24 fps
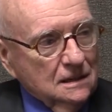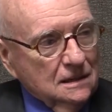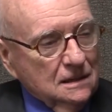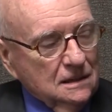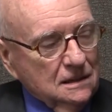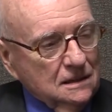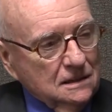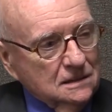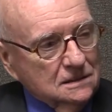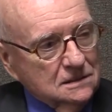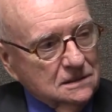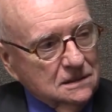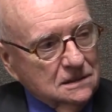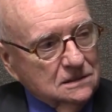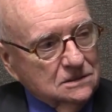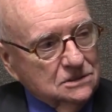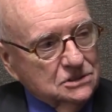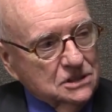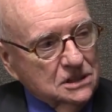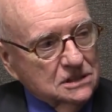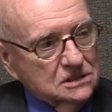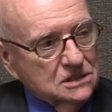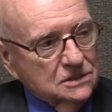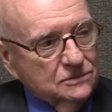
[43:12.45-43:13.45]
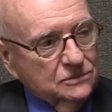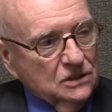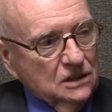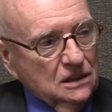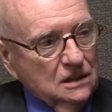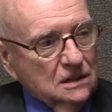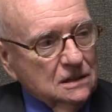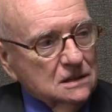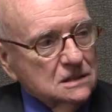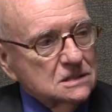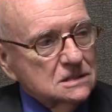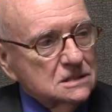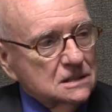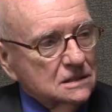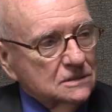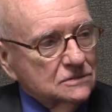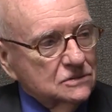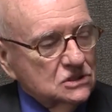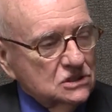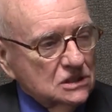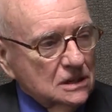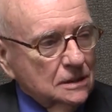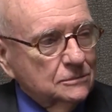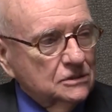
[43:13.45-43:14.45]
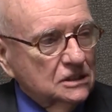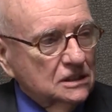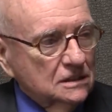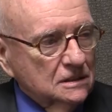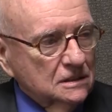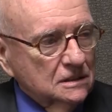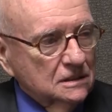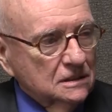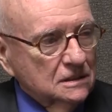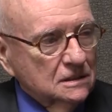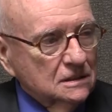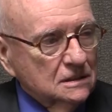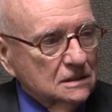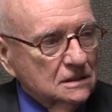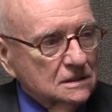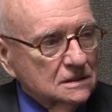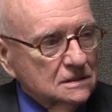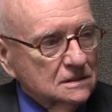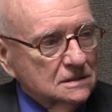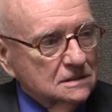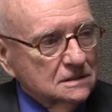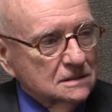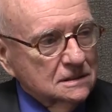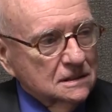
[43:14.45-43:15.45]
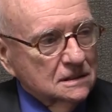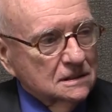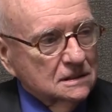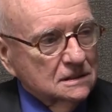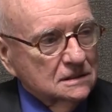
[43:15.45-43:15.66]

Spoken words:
and the justification of some of the things.